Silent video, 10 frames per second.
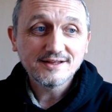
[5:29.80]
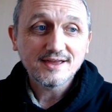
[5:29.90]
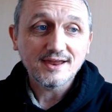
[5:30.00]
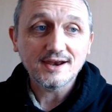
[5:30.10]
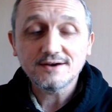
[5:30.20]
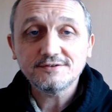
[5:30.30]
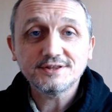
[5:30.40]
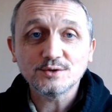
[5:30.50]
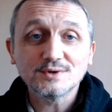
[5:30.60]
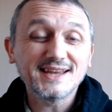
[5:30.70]

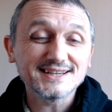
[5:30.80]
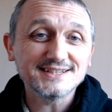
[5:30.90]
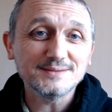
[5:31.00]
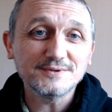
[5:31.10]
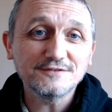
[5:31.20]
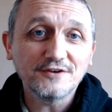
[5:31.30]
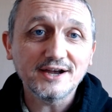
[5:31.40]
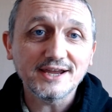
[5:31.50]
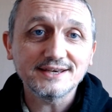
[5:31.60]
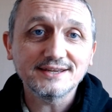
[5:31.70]
everything will actually be
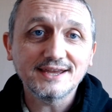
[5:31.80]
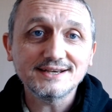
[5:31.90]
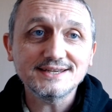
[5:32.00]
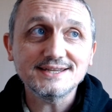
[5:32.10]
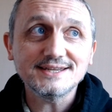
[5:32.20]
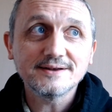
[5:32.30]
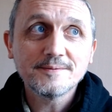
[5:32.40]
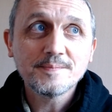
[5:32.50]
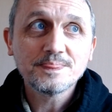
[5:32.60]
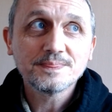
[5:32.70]
fine.
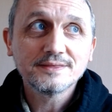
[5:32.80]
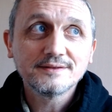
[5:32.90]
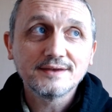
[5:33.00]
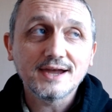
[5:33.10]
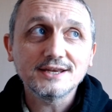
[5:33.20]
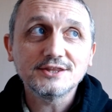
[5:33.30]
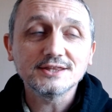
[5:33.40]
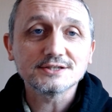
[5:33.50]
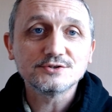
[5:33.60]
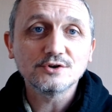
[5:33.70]
Anything
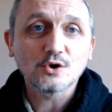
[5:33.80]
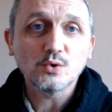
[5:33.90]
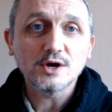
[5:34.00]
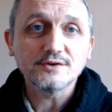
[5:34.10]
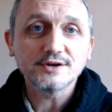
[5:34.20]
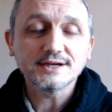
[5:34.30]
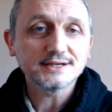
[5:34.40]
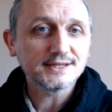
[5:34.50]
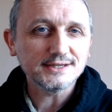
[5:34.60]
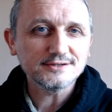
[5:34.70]
that's not quite right, I'd
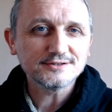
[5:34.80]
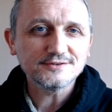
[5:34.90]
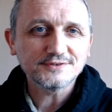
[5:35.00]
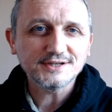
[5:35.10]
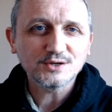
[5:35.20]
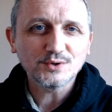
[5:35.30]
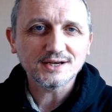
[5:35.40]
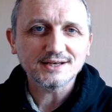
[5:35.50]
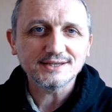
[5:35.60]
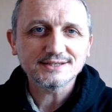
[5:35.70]
get used to very
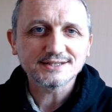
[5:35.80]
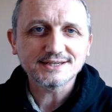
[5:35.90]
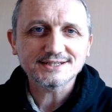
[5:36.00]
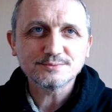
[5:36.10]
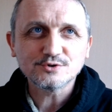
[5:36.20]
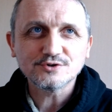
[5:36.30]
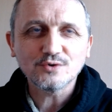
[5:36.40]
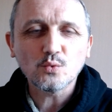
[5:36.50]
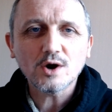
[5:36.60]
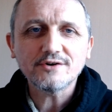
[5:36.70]
quickly. So that's more of a
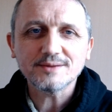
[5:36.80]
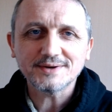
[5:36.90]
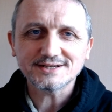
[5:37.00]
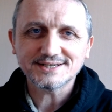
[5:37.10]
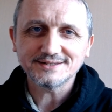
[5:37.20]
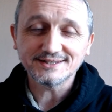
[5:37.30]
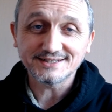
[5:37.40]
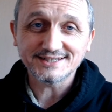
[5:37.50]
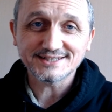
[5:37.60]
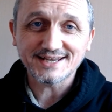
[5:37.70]
worry about something that
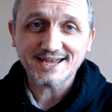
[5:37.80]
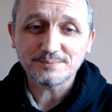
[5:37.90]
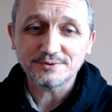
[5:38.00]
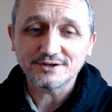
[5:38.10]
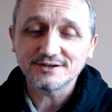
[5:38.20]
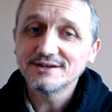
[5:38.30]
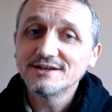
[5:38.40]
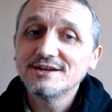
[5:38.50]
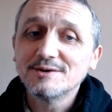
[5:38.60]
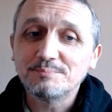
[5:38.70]
doesn't happen.
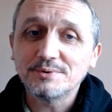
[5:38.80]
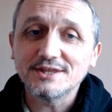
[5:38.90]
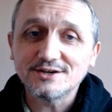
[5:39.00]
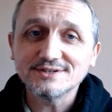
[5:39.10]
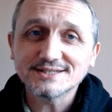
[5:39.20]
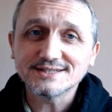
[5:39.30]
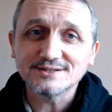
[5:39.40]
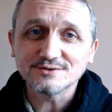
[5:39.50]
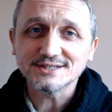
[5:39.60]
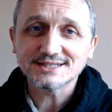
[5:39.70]
But there is
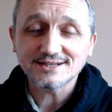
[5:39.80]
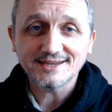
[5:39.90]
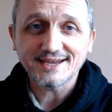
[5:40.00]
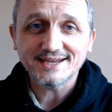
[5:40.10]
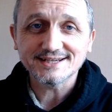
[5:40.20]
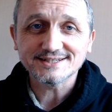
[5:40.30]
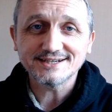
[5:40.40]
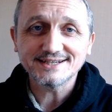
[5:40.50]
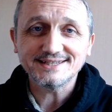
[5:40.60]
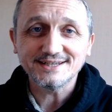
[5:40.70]
still the slight
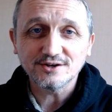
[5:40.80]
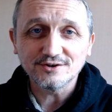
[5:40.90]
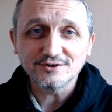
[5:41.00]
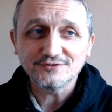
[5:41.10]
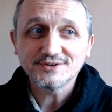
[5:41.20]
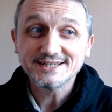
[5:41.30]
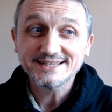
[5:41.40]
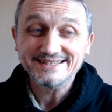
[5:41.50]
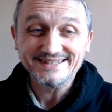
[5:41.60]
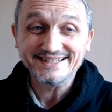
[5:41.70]
anxiety of
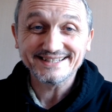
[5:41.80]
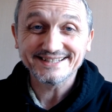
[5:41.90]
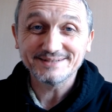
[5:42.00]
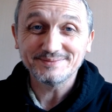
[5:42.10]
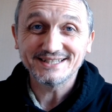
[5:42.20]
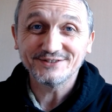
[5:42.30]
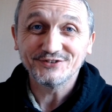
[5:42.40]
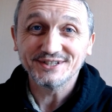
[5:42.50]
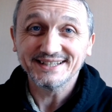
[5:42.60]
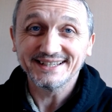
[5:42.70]
things are going to be
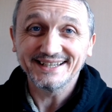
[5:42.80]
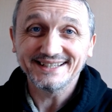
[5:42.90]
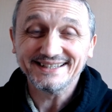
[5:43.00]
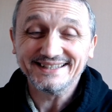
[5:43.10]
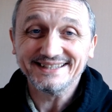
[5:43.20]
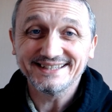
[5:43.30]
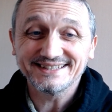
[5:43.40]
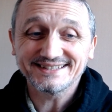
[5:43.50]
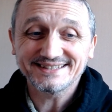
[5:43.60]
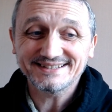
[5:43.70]
different and
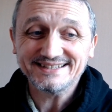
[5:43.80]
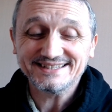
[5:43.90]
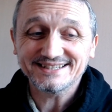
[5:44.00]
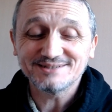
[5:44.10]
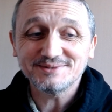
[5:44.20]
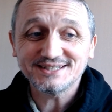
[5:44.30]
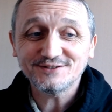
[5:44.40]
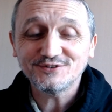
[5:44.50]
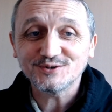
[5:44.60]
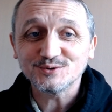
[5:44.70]
it's going to be
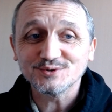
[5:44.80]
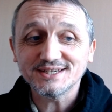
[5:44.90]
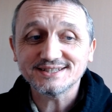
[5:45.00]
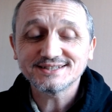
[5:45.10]
difficult. There's